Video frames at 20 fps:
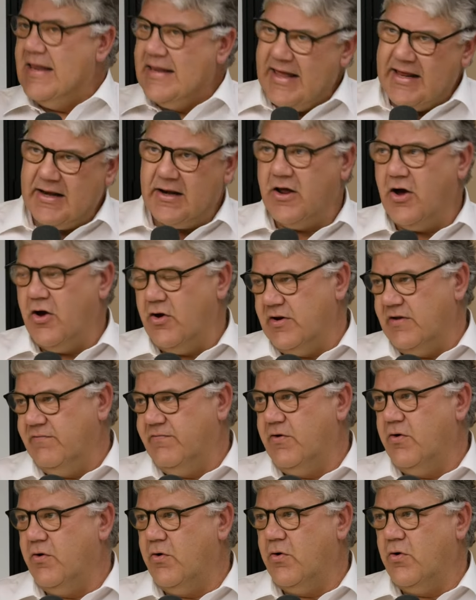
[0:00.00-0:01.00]
let alone
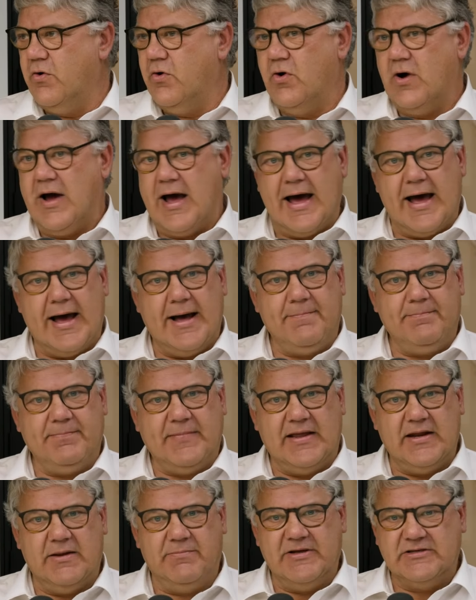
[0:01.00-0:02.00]
if you're
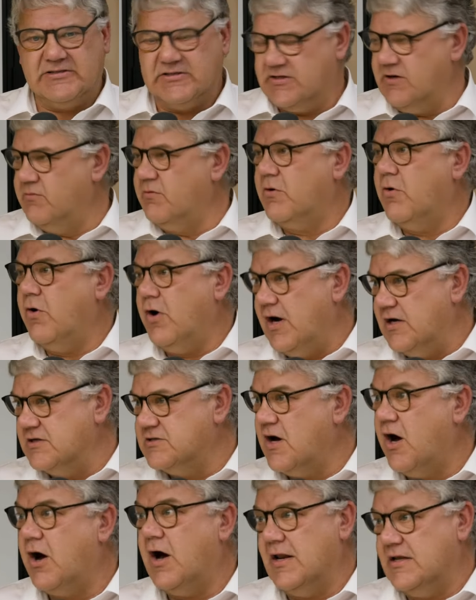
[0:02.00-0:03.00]
in a business that
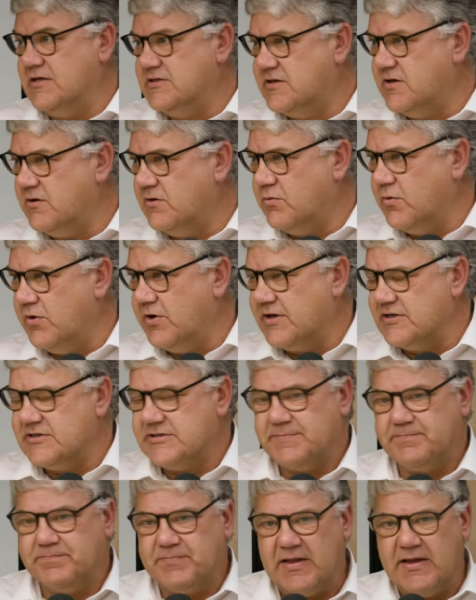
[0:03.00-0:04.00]
requires highly skilled
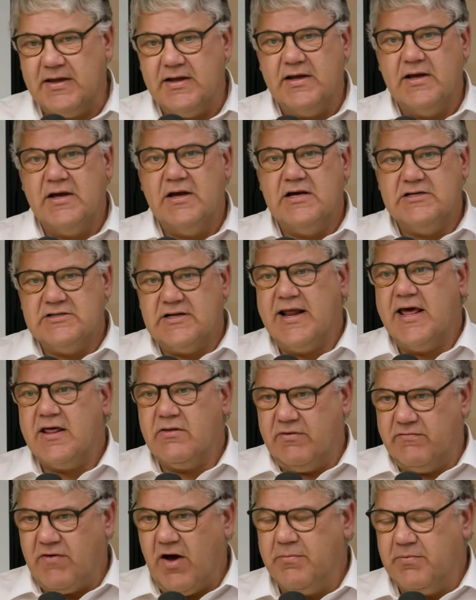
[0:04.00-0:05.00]
workers. So now
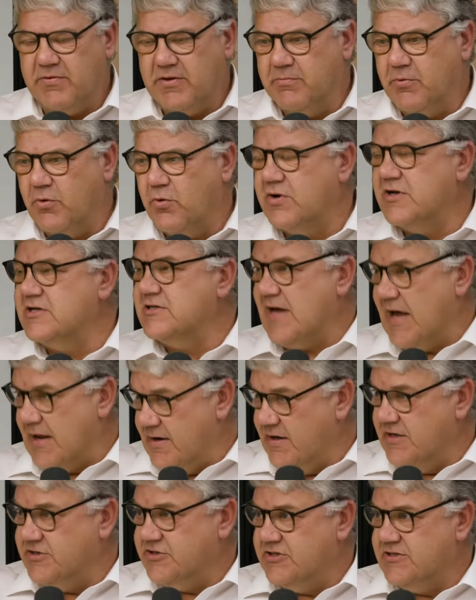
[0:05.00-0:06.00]
that we've opened the borders,
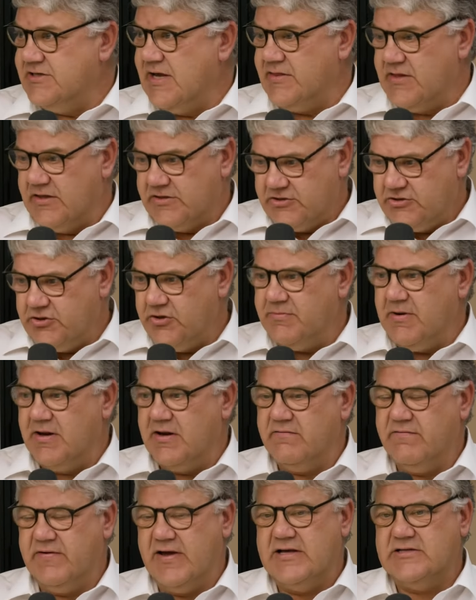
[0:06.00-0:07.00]
and as you said, the 2
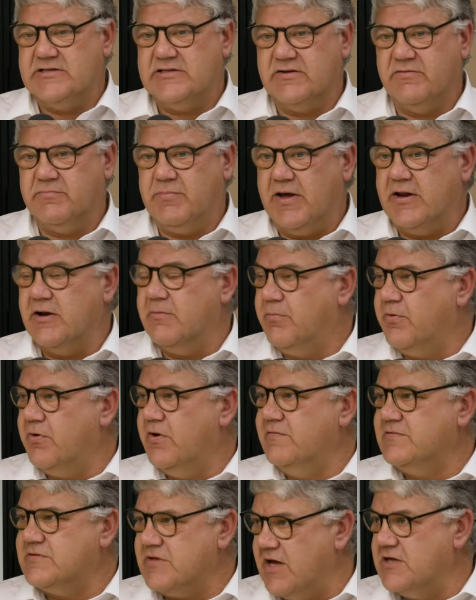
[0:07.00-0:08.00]
million visas have been
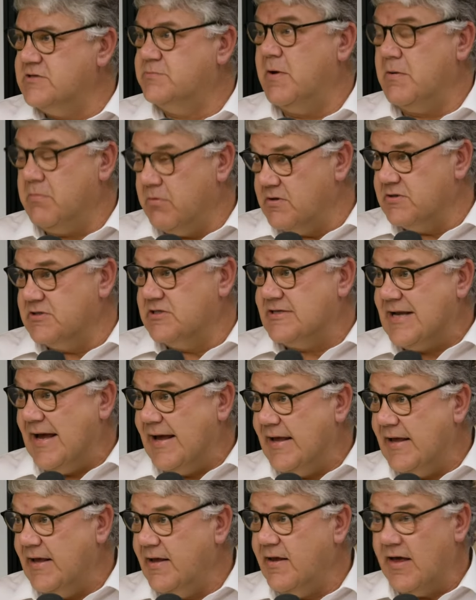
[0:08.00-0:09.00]
approved, so those people can
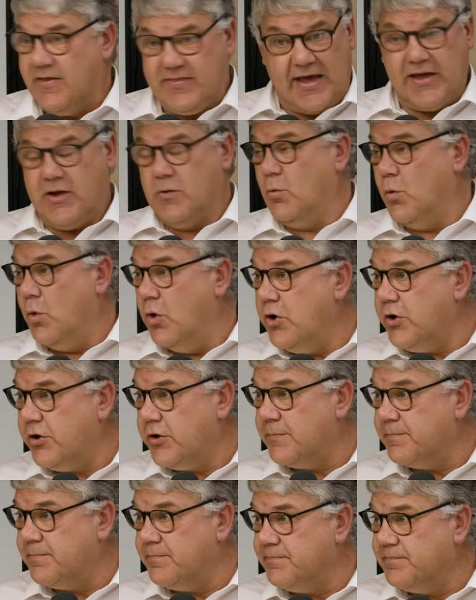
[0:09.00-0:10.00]
stay here and they can
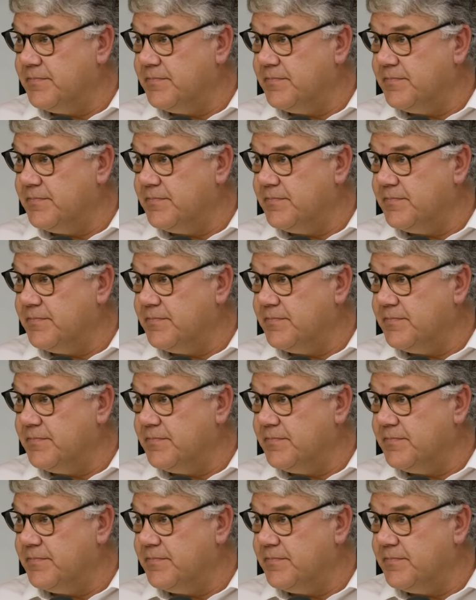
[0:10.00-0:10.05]
work.